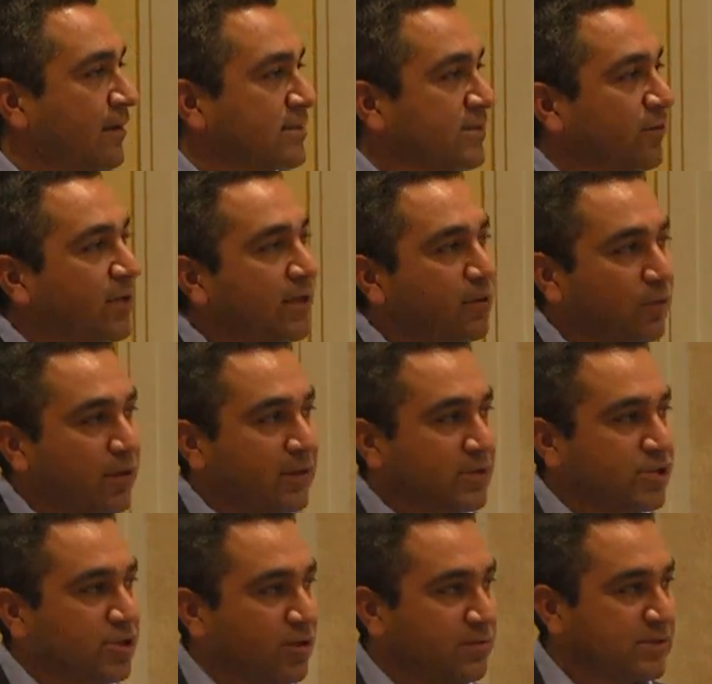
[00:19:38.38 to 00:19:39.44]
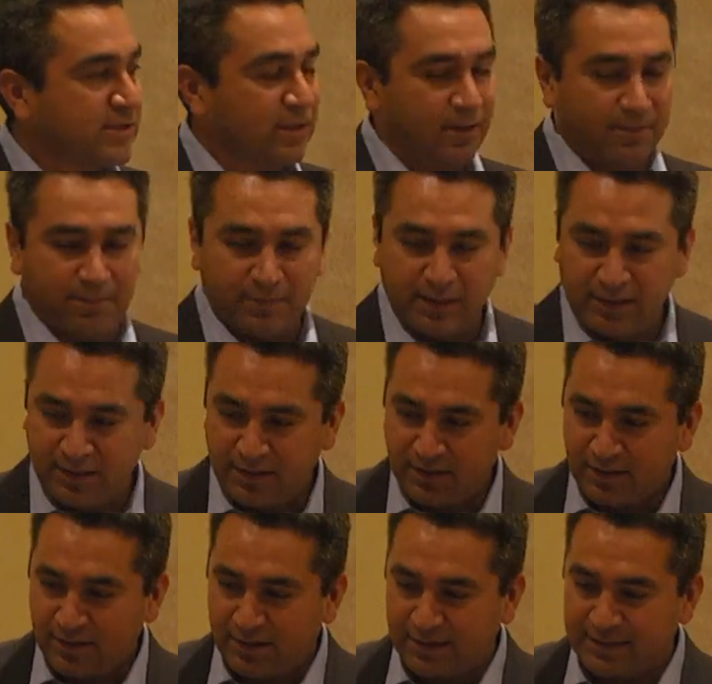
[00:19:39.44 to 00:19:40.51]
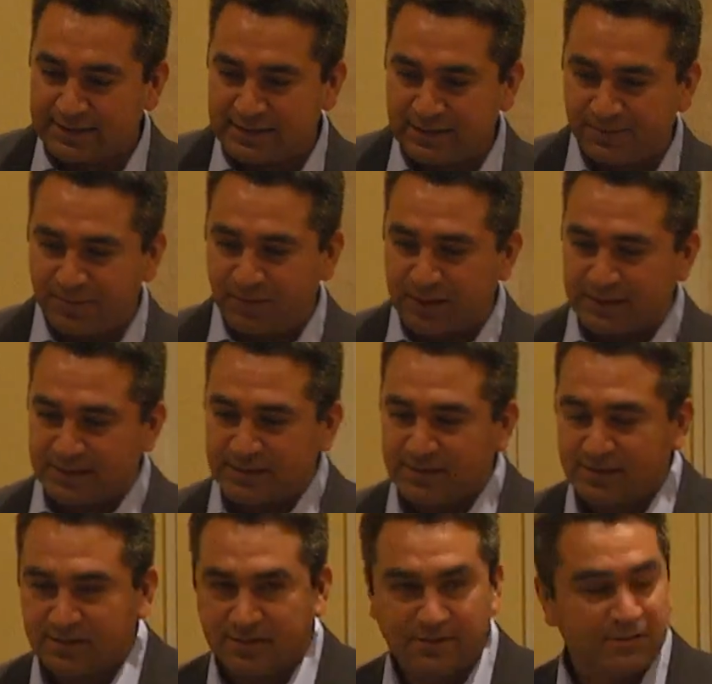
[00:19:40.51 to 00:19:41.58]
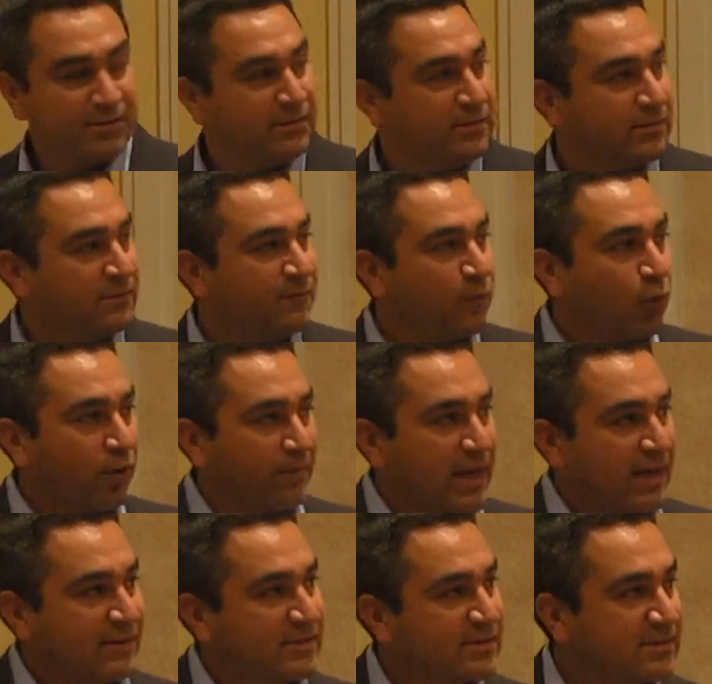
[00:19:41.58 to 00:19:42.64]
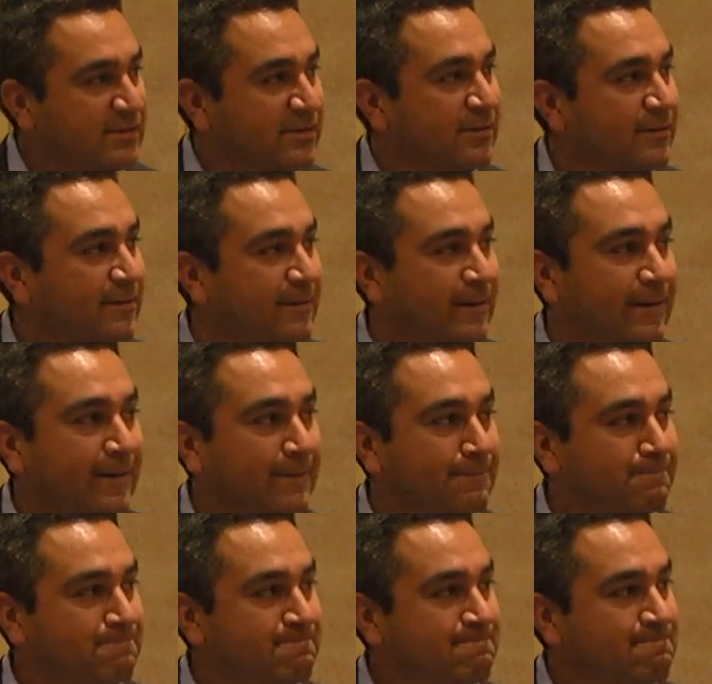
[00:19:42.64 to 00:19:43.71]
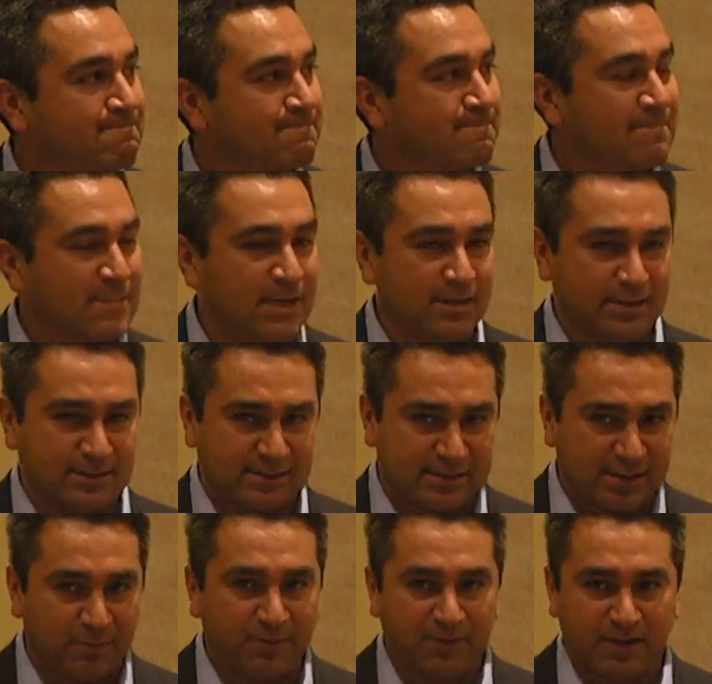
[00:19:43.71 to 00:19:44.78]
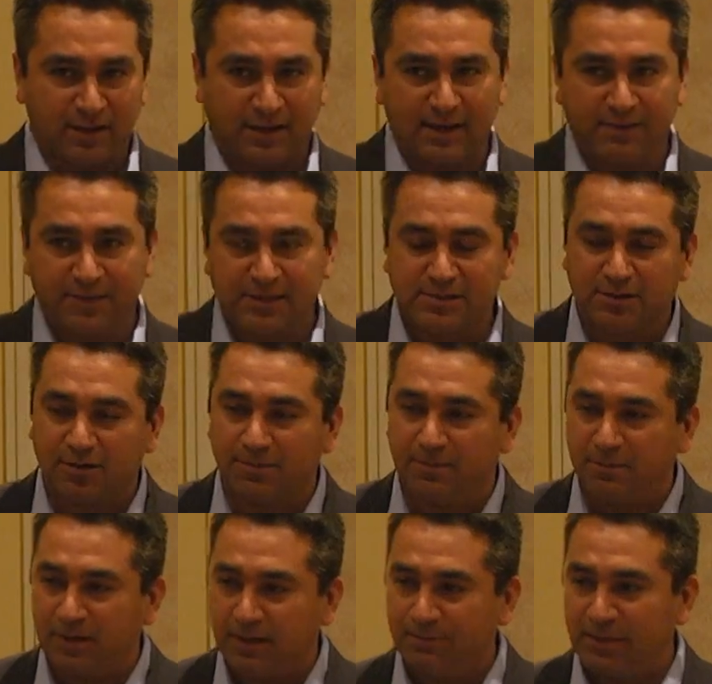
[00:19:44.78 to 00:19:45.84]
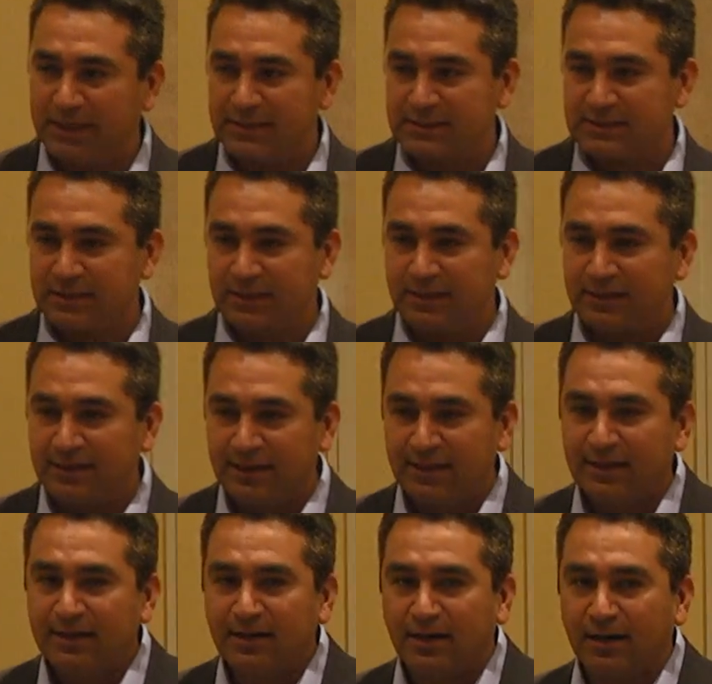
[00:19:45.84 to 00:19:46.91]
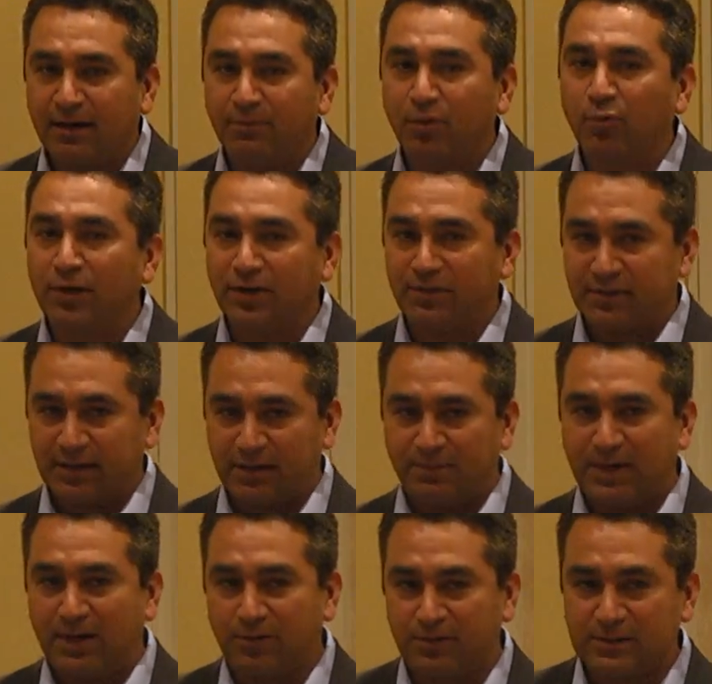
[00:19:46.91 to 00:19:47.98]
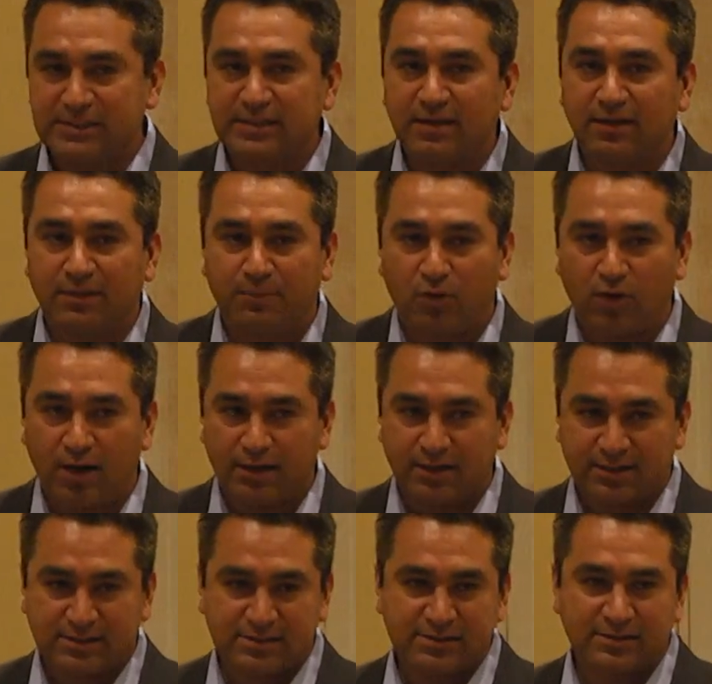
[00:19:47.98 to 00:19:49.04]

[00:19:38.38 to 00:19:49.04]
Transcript: So here we're going to show some different formats. A lot of these are B2C, but when you think about selling products